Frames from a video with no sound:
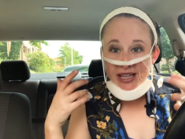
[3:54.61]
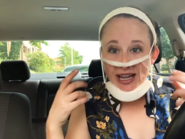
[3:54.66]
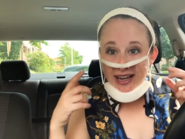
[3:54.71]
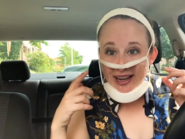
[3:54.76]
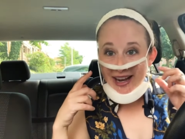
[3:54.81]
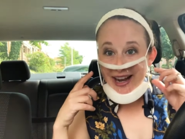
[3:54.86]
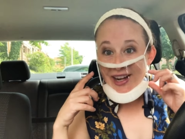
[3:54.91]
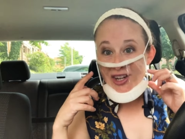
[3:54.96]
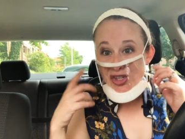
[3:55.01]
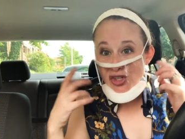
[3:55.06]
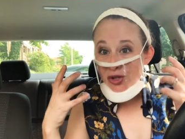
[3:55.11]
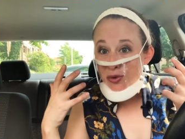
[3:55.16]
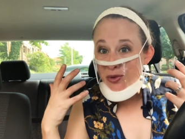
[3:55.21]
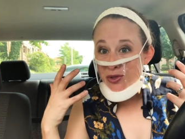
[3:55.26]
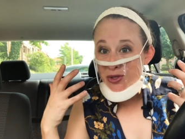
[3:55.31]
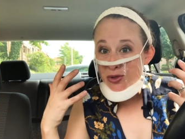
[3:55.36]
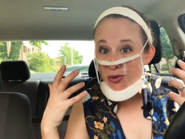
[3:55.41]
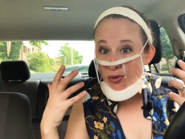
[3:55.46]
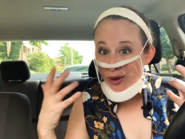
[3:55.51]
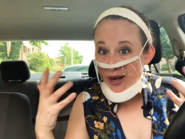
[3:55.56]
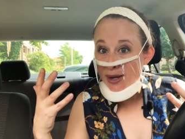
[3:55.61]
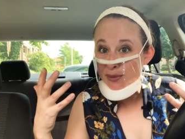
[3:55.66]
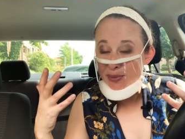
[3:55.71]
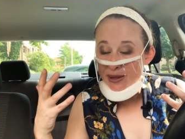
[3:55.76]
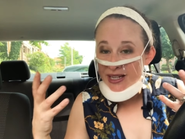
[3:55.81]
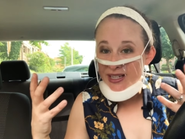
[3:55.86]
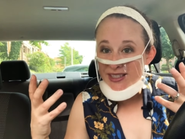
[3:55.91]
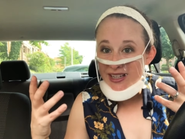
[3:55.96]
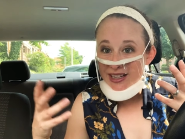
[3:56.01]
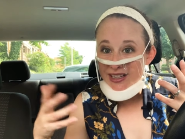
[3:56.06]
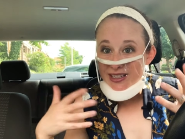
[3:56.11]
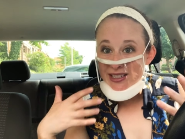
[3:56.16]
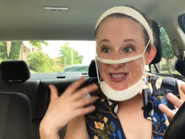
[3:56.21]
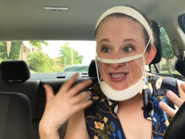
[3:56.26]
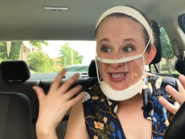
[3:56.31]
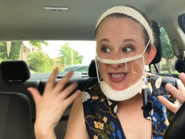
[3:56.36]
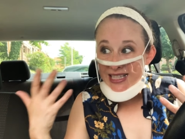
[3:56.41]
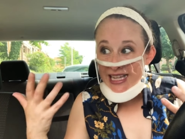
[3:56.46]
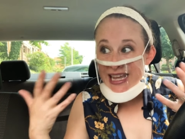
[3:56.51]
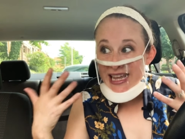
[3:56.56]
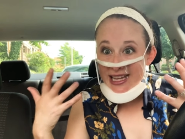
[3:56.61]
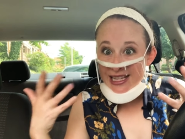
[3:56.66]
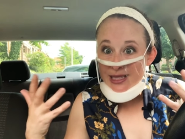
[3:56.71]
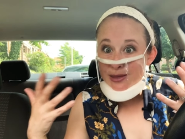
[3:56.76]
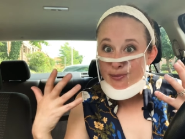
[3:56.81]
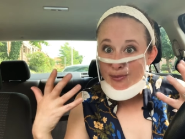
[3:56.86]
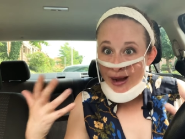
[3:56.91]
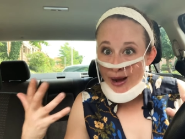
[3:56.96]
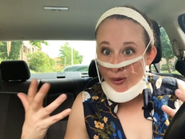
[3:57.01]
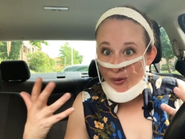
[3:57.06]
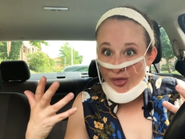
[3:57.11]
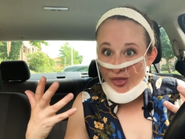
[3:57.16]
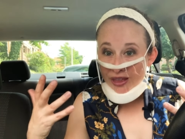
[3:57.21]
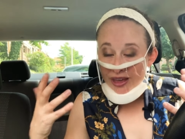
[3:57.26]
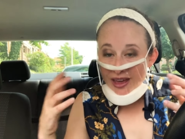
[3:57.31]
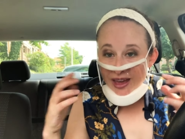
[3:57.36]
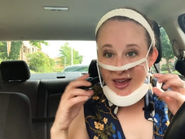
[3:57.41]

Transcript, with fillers: and it actually was great because I could see his mouth.